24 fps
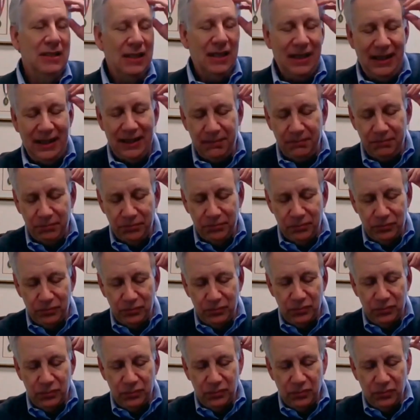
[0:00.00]

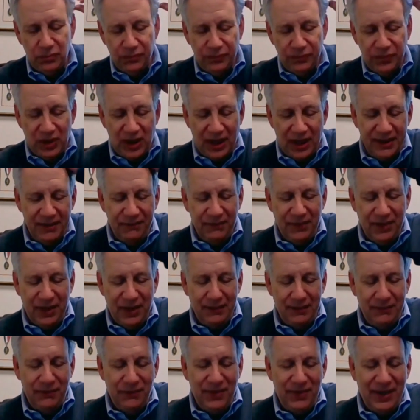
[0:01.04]
of
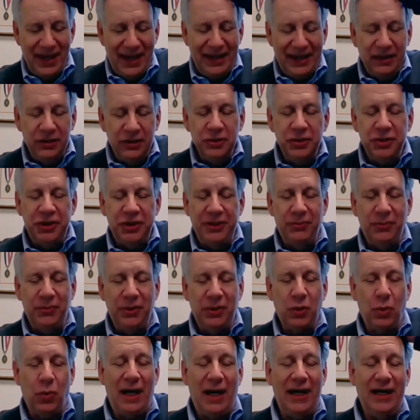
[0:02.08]
a energy
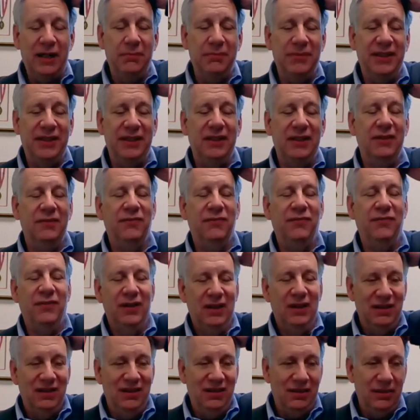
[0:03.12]
requirement of,
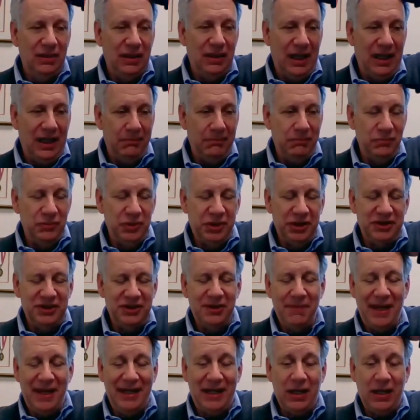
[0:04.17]
just
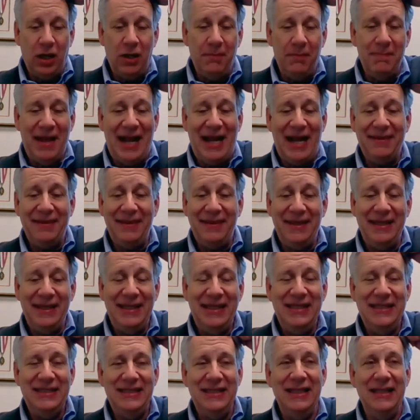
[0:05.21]
to make our math
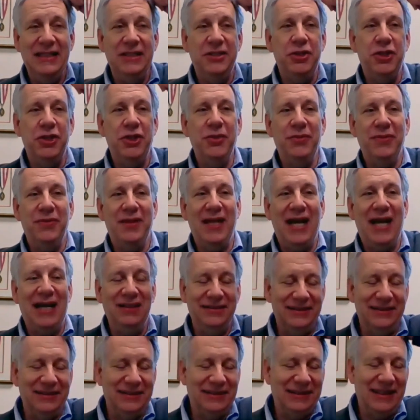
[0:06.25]
easy,
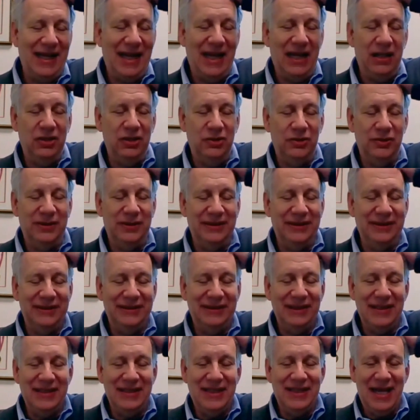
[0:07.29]
2,000
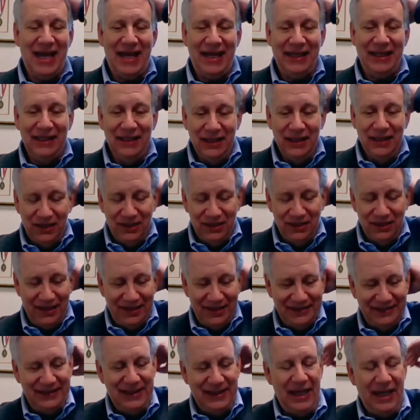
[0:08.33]
calories a day,
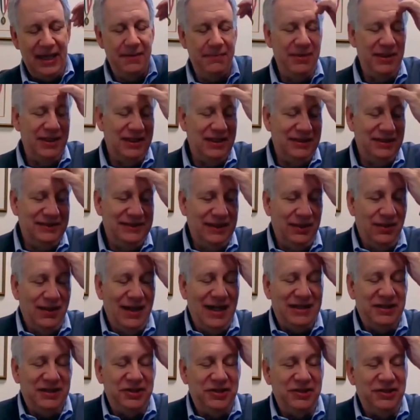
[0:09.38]
let's say, because they're
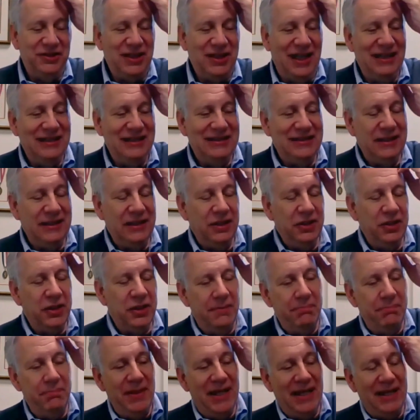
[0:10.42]
exercising a
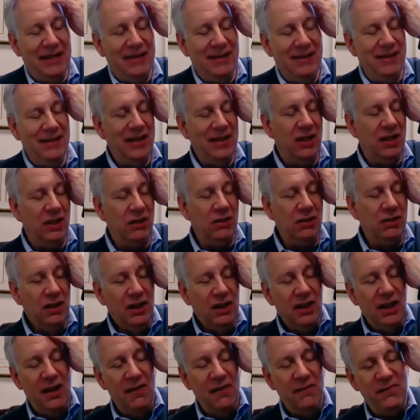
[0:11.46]
good bit, they're
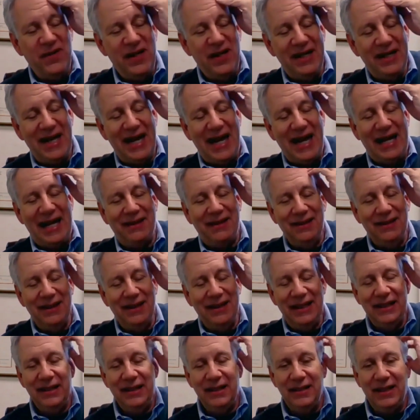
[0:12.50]
a fit
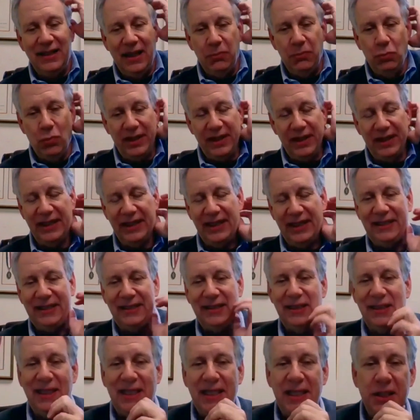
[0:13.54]
athlete, and they want to
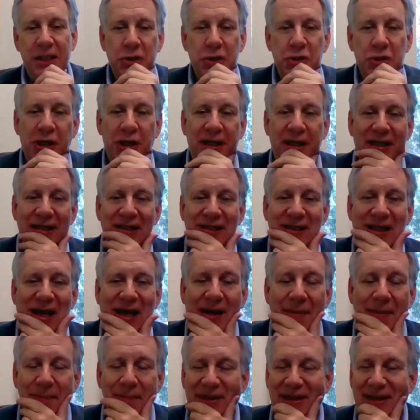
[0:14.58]
eat the ketogenic
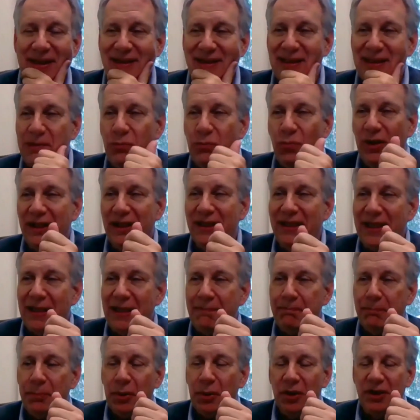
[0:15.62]
diet because they want to
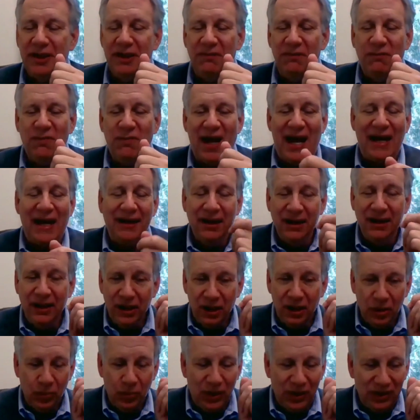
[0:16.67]
keep burning fat.
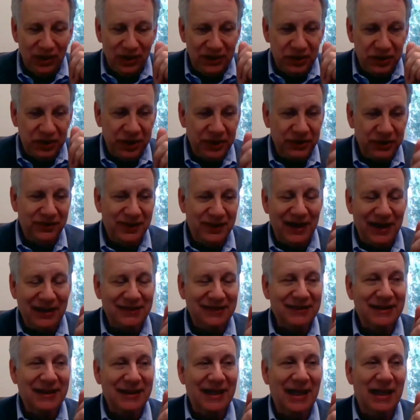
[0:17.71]
Well, at
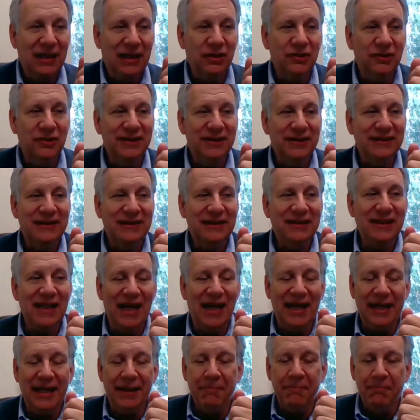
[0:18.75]
2,000 calories a
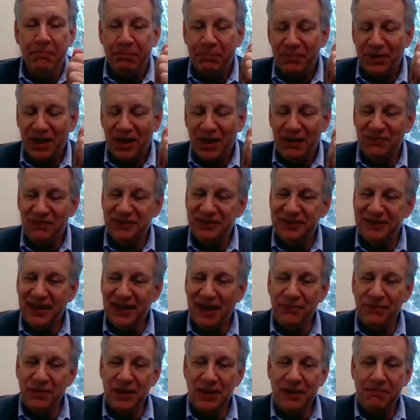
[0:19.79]
day, if
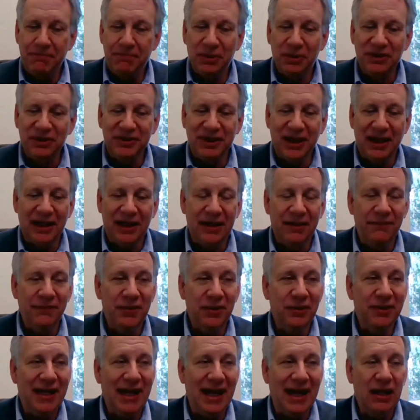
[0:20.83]
70% of
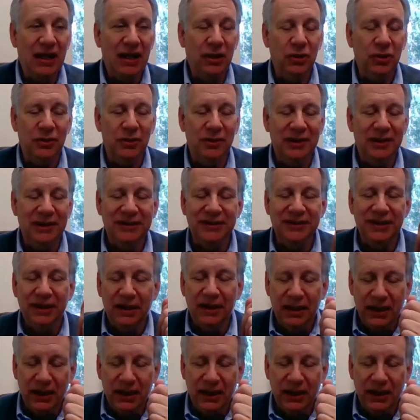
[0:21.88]
your calories